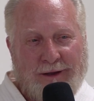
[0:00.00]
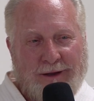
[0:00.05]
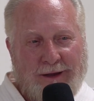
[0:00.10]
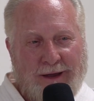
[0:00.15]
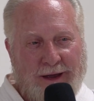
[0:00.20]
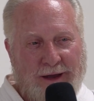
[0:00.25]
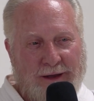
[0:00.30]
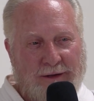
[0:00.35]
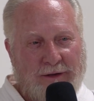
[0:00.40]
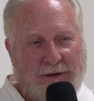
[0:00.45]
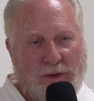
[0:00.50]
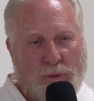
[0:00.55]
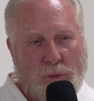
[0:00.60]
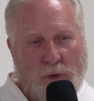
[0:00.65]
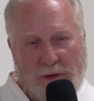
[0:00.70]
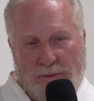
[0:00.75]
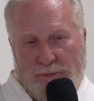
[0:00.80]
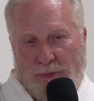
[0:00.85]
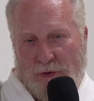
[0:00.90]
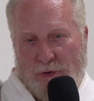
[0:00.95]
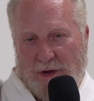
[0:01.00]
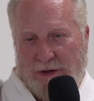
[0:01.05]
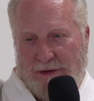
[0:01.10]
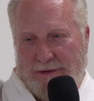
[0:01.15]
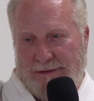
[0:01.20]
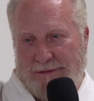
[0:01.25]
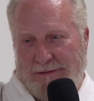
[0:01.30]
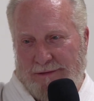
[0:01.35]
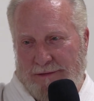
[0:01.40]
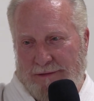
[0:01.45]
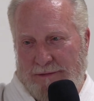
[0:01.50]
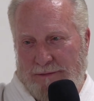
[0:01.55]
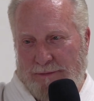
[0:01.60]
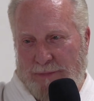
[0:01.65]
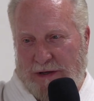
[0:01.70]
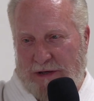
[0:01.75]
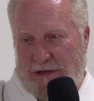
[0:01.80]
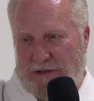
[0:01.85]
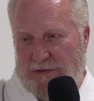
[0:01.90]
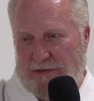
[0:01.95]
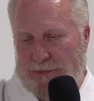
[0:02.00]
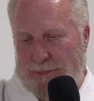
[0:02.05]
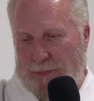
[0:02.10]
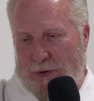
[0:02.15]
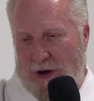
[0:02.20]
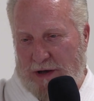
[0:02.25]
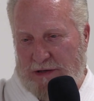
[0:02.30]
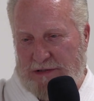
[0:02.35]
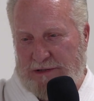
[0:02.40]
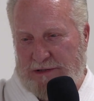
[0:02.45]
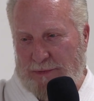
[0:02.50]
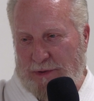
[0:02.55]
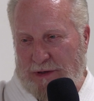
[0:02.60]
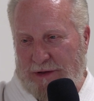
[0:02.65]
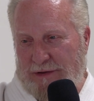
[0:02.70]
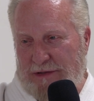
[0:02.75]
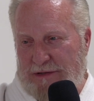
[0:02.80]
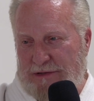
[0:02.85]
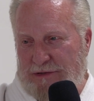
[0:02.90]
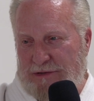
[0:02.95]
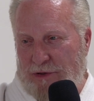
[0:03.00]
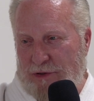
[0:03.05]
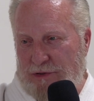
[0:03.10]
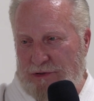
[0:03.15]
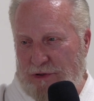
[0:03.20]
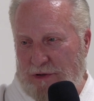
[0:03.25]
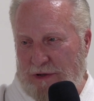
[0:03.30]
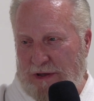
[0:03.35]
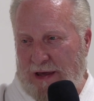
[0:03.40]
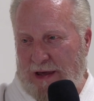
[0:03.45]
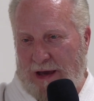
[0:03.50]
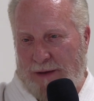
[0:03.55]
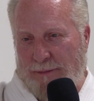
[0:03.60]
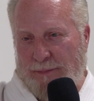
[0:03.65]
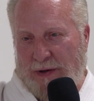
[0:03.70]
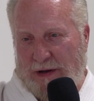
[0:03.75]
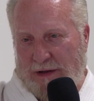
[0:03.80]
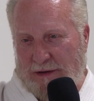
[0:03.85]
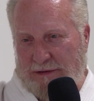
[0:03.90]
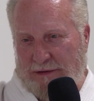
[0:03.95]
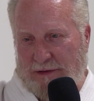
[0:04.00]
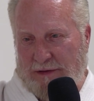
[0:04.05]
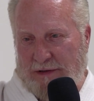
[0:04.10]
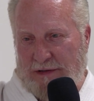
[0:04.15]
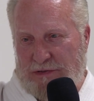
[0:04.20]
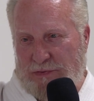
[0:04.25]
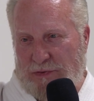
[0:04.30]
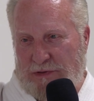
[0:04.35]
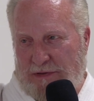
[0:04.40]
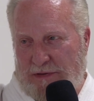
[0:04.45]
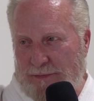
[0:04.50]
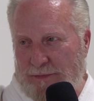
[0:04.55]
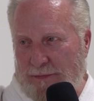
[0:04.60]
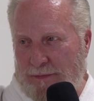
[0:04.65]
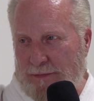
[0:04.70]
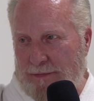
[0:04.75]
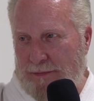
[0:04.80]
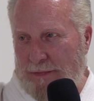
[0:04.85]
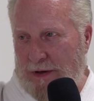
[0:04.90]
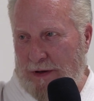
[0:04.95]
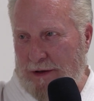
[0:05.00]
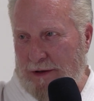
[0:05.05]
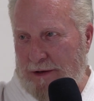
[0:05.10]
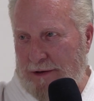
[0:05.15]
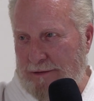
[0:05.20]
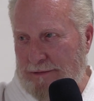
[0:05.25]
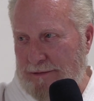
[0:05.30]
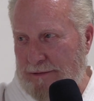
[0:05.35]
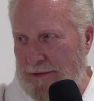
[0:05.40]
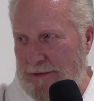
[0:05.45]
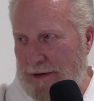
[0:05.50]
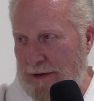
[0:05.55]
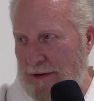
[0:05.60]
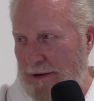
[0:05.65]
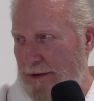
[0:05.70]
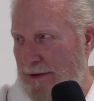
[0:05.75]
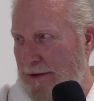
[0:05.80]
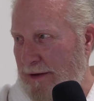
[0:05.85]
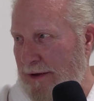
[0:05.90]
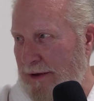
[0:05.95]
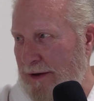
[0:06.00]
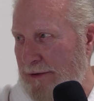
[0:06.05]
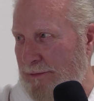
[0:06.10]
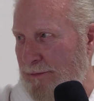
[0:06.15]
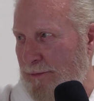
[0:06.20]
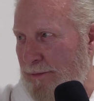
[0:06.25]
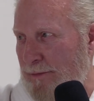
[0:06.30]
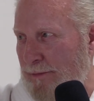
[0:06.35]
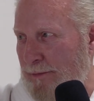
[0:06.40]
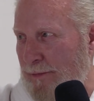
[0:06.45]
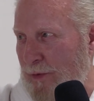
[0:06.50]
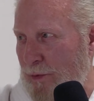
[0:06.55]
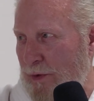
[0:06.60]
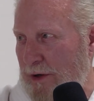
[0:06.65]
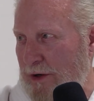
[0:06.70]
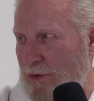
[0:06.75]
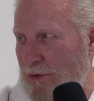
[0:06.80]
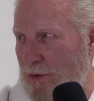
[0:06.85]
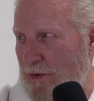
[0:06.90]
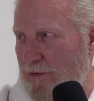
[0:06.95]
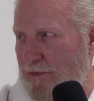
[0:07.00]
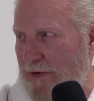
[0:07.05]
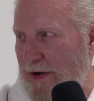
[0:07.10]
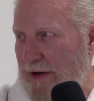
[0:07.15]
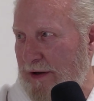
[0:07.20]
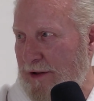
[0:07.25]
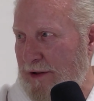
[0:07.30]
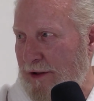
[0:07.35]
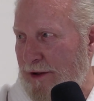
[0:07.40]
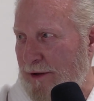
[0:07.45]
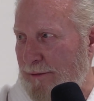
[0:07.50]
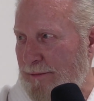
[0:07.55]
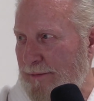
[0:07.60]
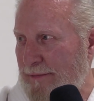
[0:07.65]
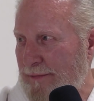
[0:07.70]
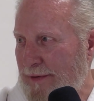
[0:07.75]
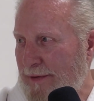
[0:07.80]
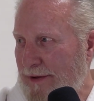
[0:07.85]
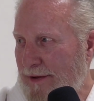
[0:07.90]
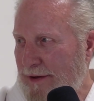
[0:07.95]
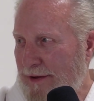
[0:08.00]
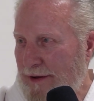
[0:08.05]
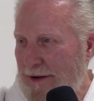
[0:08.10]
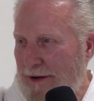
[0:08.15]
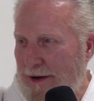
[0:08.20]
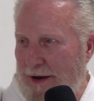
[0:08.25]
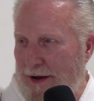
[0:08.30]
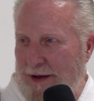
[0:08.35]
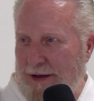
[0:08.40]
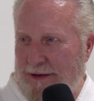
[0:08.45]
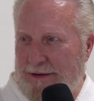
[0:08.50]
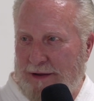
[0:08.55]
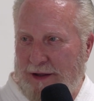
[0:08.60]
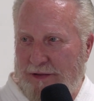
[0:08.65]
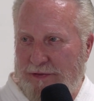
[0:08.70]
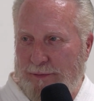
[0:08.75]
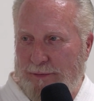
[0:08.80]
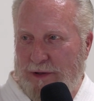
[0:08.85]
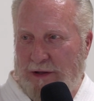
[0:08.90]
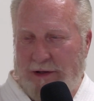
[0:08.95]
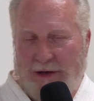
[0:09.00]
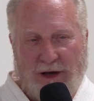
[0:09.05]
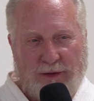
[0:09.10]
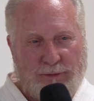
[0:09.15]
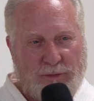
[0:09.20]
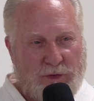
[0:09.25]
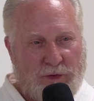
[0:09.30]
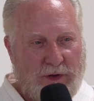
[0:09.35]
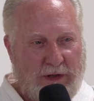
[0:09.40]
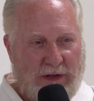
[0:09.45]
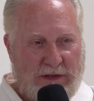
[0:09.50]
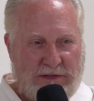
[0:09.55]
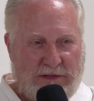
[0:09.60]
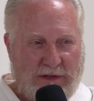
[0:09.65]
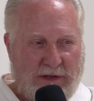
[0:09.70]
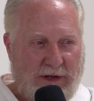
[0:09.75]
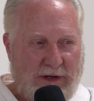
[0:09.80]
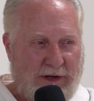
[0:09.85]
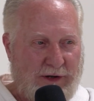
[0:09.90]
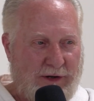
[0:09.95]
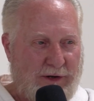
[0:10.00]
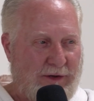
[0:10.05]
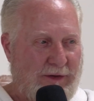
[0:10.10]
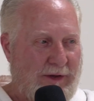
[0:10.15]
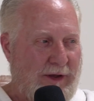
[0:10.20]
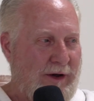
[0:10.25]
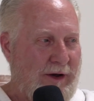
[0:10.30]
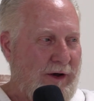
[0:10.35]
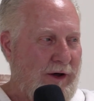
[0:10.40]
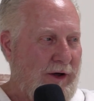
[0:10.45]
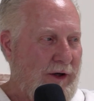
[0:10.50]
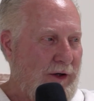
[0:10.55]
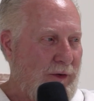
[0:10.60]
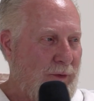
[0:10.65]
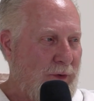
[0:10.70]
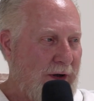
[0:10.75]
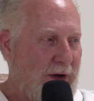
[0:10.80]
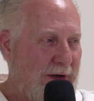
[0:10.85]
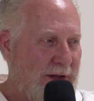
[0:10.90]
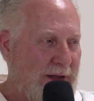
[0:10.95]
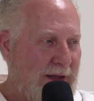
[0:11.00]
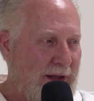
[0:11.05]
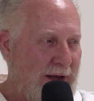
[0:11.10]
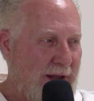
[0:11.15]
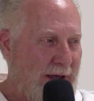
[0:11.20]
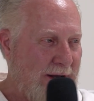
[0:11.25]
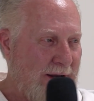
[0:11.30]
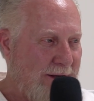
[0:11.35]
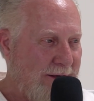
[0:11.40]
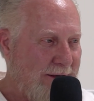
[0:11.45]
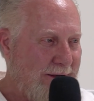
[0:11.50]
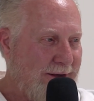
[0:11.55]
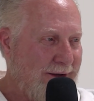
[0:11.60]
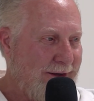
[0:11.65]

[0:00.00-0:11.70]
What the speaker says: And at one point, because of the proximity of this dojo to Camp Pendleton, this was a Marine Corps fight club. I had nothing but young Marines in here, and they all wanted to get at it.